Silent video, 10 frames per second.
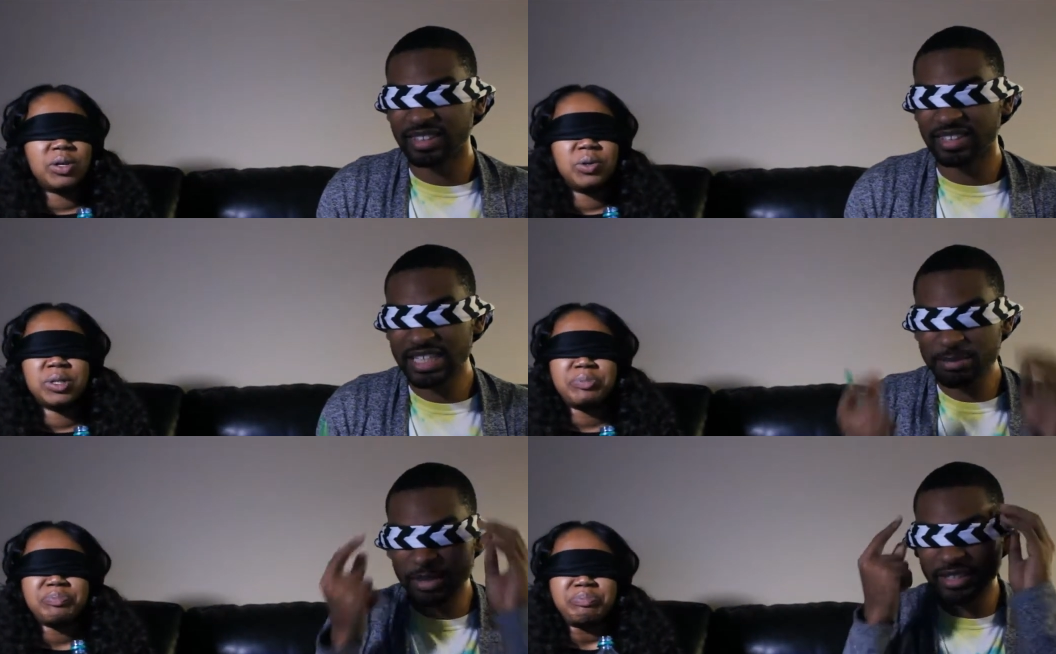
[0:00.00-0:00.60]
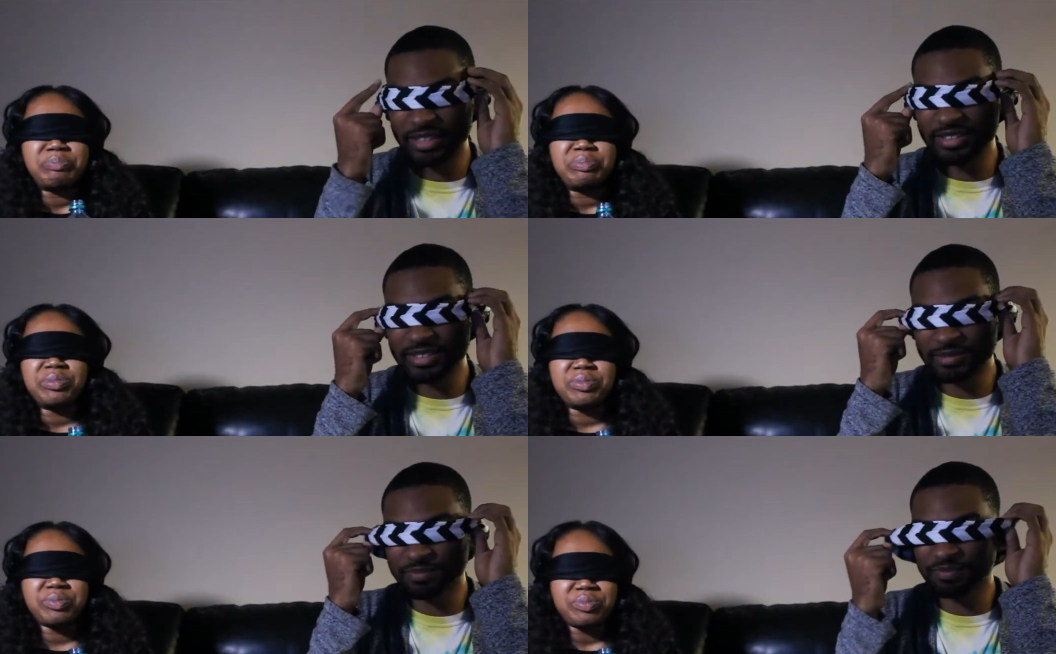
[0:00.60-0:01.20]
Speaker 1: That's peas.
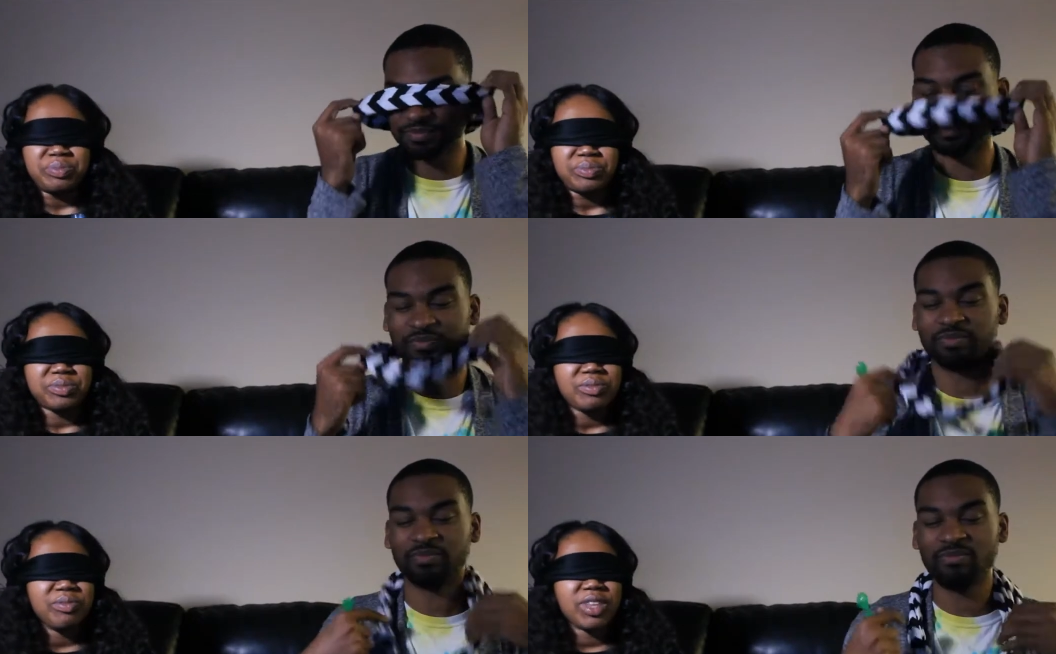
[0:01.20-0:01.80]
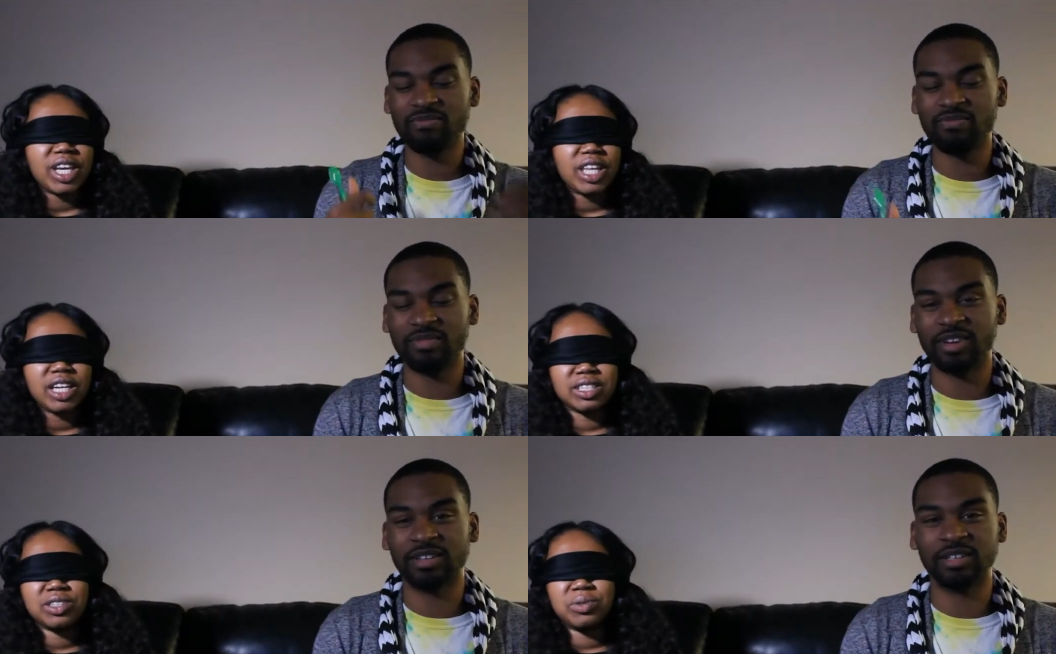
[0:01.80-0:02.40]

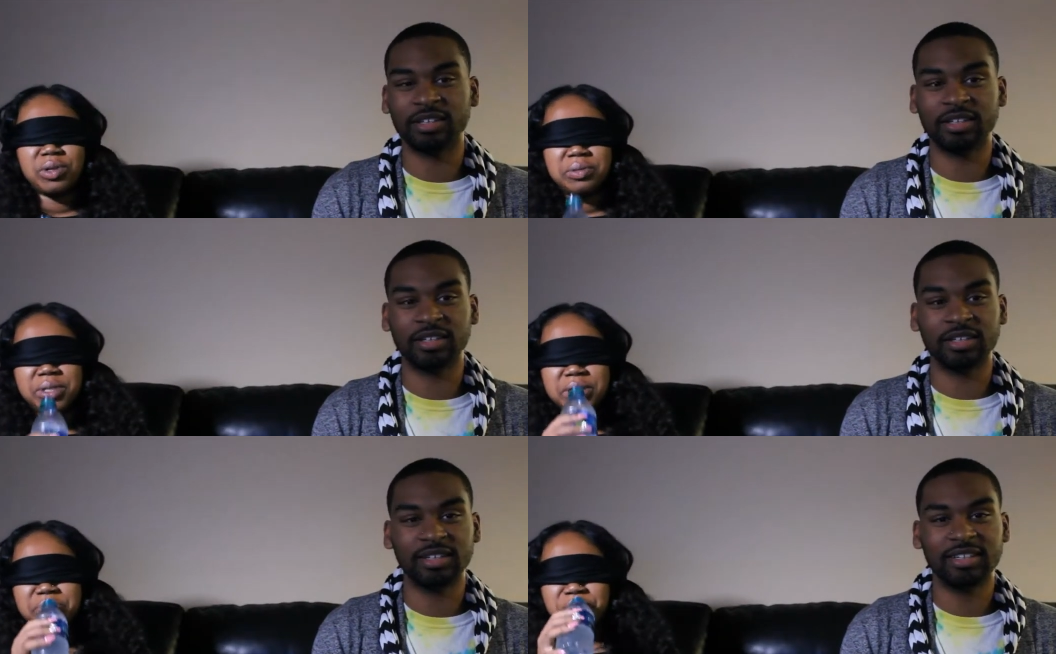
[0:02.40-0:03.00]
That is throw up.